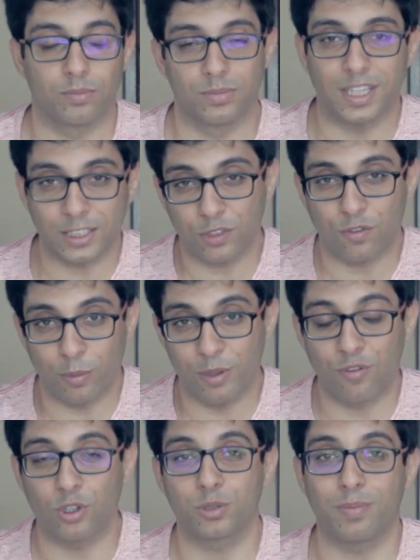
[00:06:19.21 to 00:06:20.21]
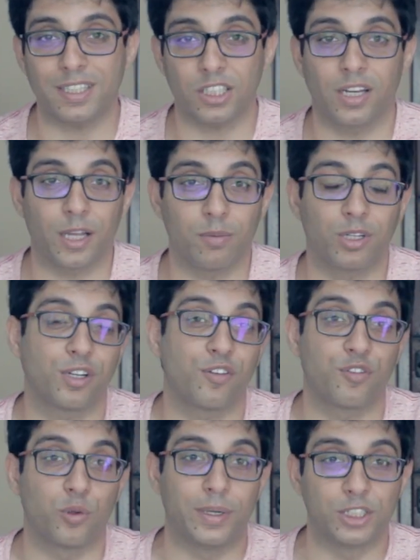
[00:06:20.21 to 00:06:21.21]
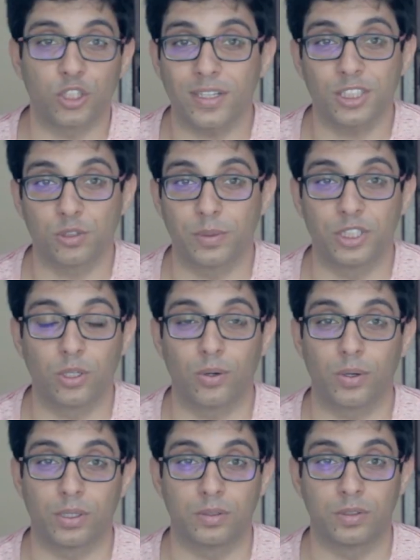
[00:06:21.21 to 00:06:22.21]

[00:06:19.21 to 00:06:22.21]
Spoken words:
That's it for me, folks. Smash the like button if you enjoyed this video.